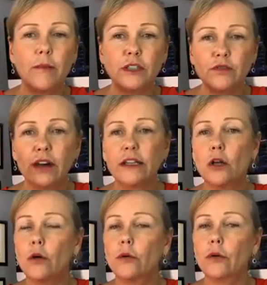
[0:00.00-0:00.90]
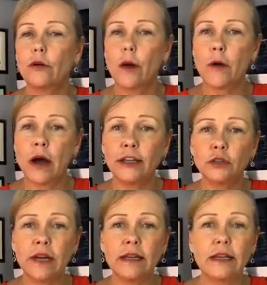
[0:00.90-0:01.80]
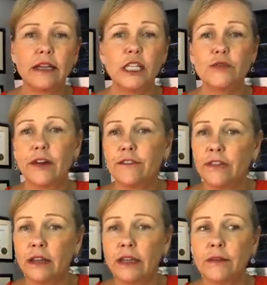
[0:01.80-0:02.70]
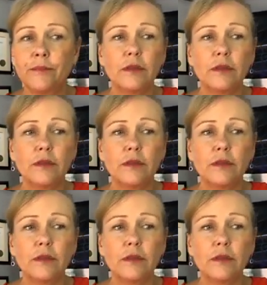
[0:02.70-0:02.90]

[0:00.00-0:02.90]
It's very low carbohydrate. It's very filling.